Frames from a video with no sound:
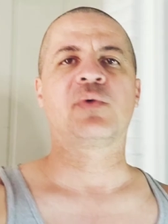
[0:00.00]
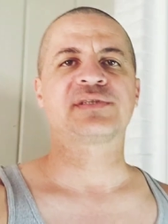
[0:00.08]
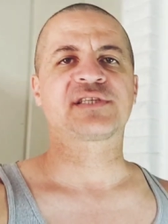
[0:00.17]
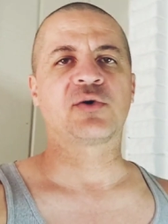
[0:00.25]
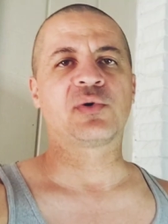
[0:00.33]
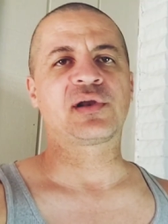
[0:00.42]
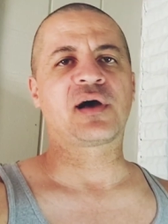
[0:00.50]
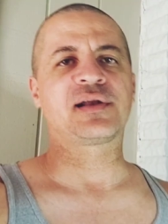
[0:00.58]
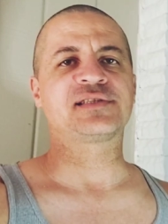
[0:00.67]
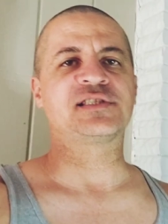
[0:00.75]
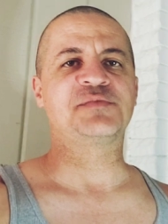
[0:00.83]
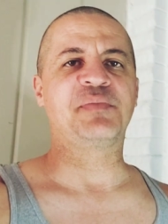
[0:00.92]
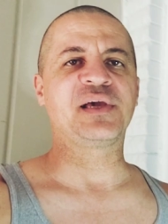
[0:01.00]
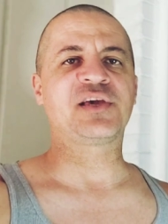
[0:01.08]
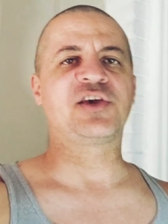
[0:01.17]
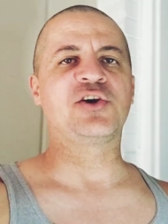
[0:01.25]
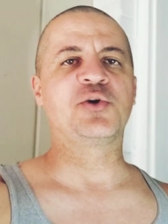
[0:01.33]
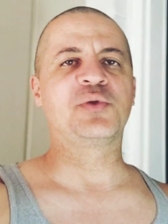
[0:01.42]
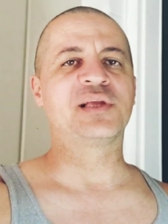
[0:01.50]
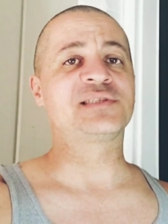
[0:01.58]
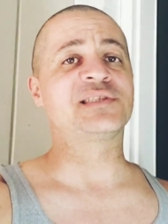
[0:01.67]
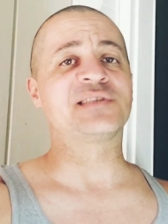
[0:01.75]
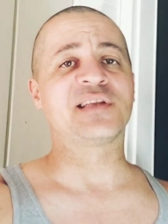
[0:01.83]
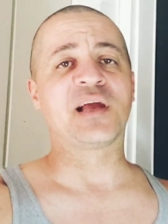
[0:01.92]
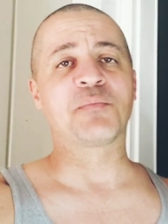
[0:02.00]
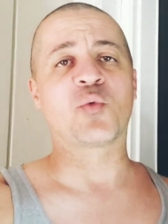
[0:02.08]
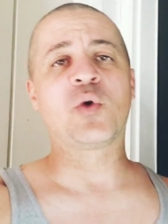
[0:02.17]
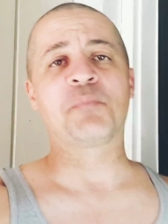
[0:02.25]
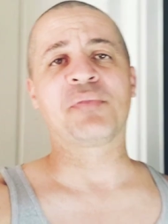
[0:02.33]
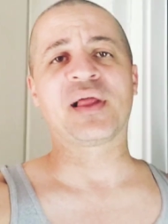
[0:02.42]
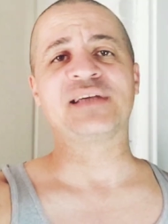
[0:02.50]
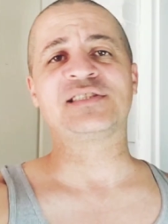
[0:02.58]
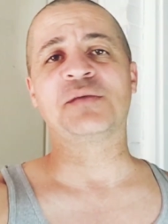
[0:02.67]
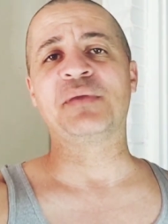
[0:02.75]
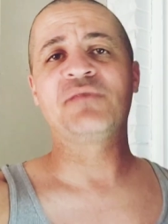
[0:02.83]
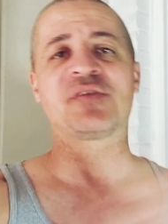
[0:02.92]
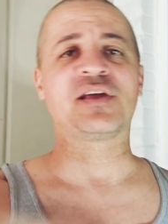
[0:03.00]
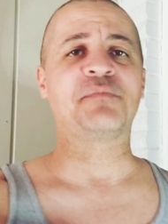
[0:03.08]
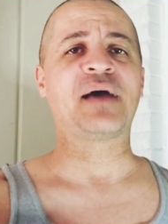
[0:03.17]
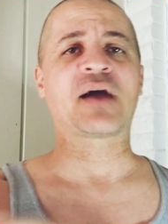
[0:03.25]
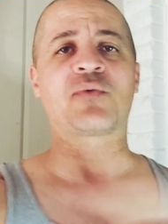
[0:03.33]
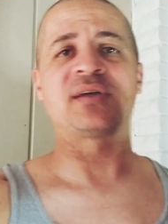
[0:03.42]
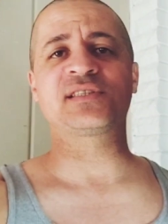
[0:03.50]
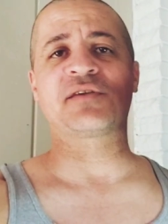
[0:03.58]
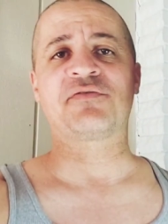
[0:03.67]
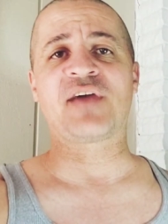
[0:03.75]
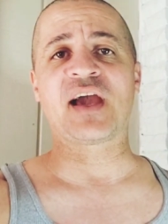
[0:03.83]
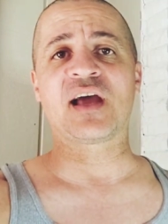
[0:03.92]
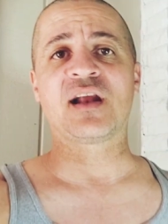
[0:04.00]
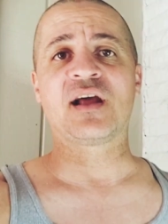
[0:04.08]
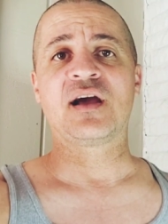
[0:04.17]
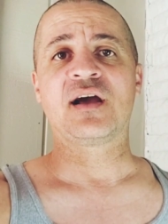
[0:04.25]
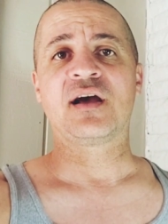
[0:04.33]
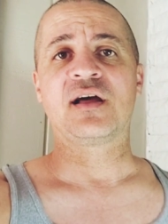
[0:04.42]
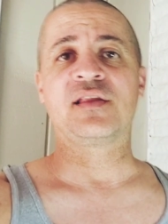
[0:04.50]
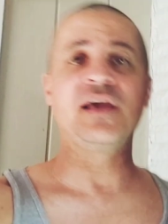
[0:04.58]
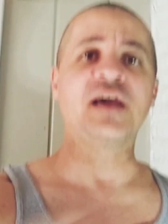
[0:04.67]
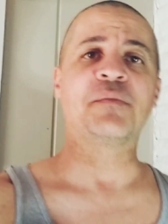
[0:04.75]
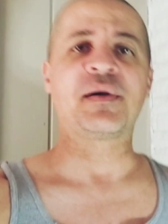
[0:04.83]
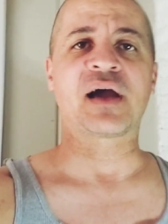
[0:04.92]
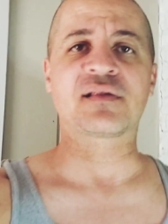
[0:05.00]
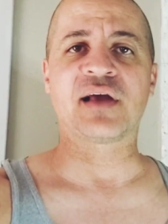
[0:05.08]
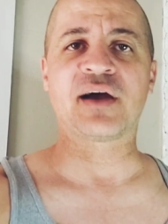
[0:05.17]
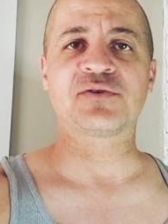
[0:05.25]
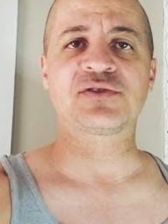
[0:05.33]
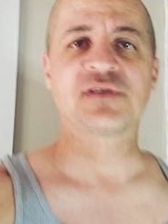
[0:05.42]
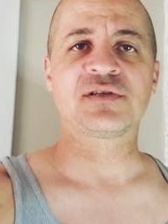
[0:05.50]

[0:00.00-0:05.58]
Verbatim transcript: what's going on? This is BQ. This is the #1 place to be for the Impact Wrestling fan, the Impact Lounge.